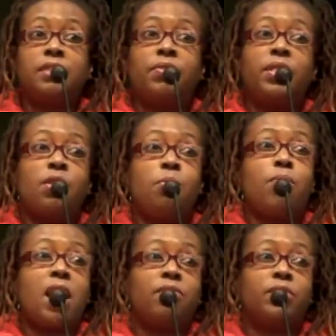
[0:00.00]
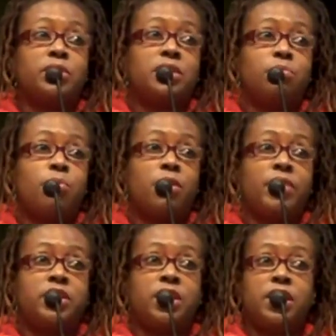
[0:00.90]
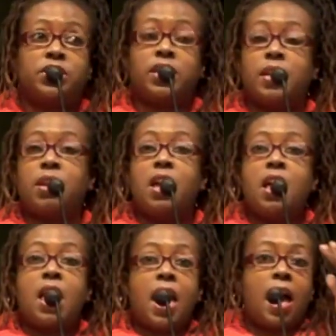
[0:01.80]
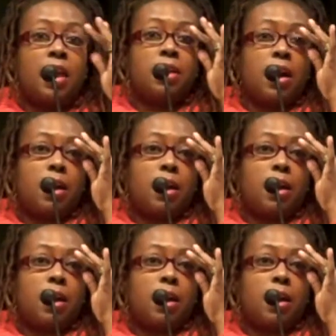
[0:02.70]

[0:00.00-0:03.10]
even though Brown versus Board of Education had